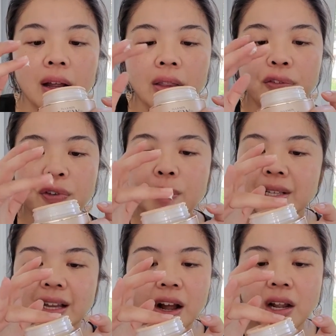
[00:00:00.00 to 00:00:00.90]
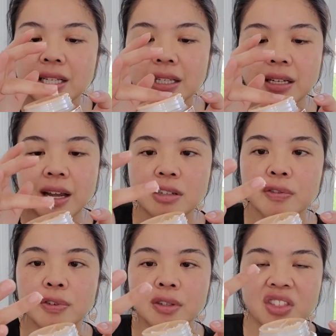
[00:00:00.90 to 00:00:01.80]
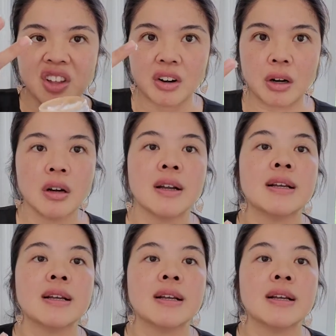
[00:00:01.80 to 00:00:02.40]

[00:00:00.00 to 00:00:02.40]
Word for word: And the firming side, honestly, the texture feels thicker.